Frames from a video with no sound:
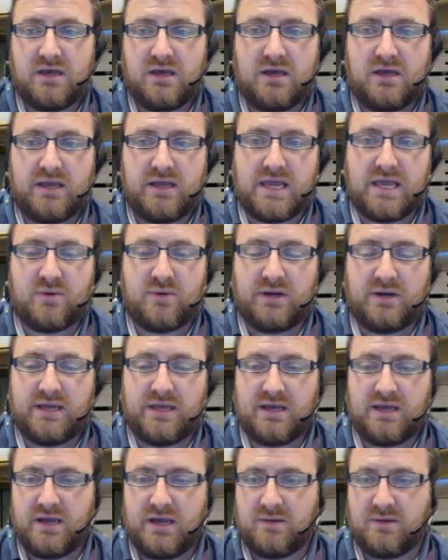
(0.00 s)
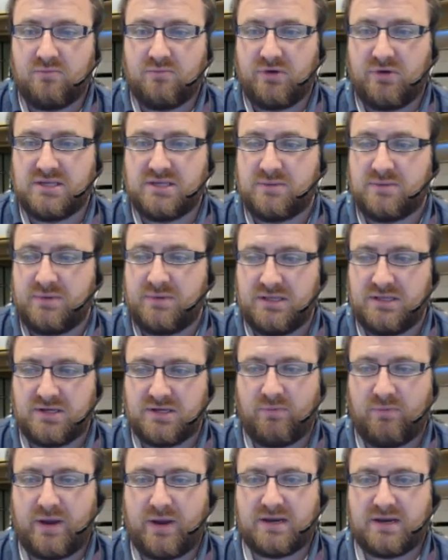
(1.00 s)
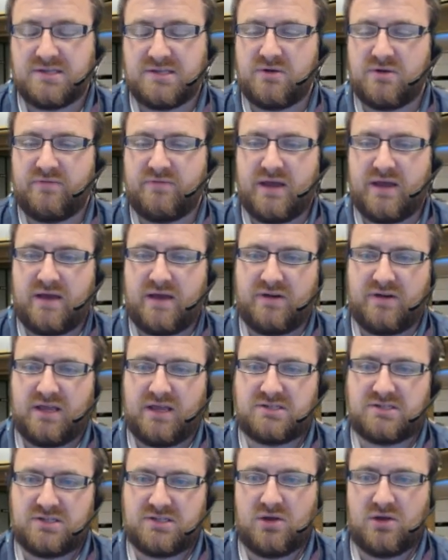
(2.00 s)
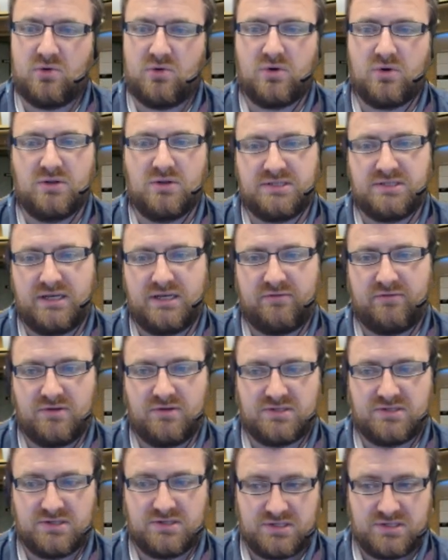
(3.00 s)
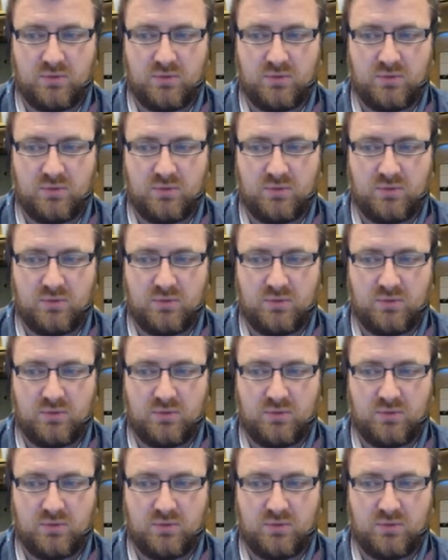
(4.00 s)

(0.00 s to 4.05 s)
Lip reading: Equally, I can bring someone in directly. So if I have an external contact, for instance, that I